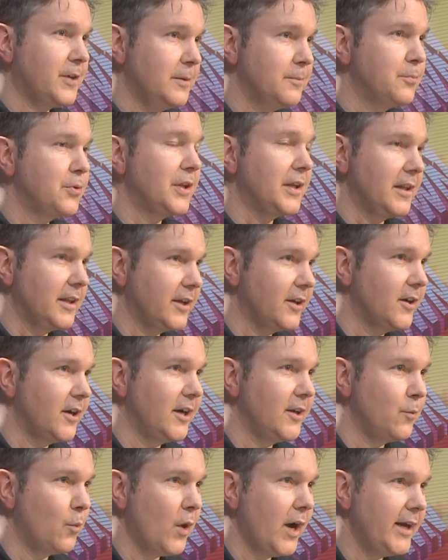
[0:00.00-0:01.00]
completely
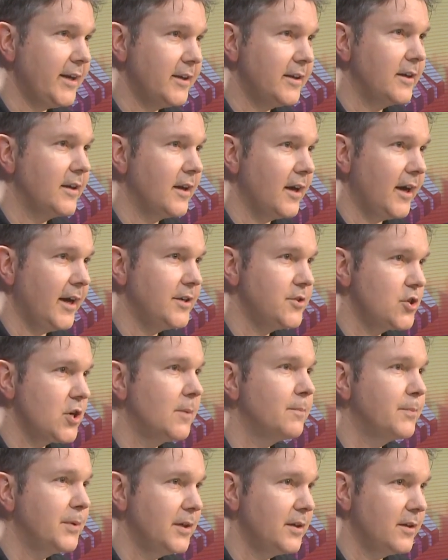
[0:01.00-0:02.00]
gone, why didn't I
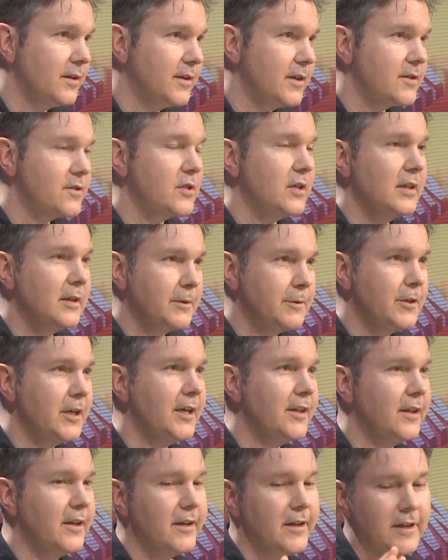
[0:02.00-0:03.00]
jump into this? And
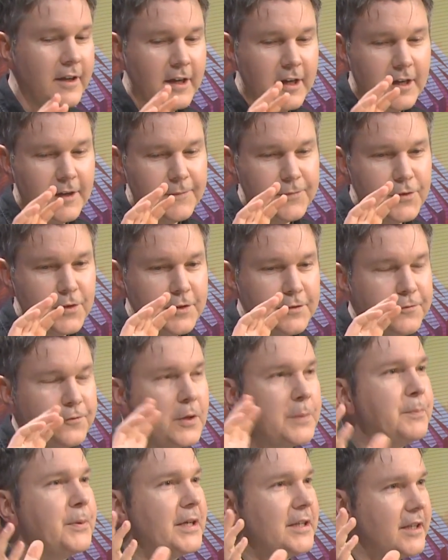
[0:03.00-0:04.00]
the
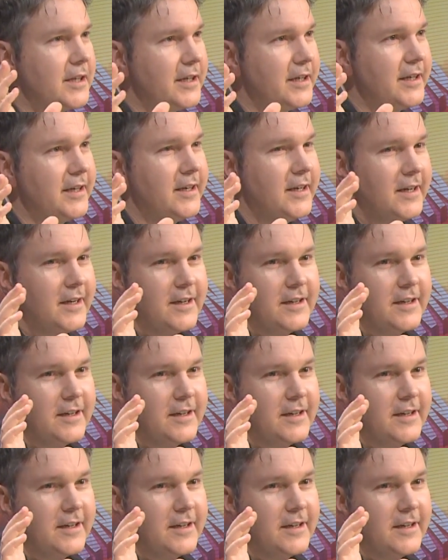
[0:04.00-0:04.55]
flipping the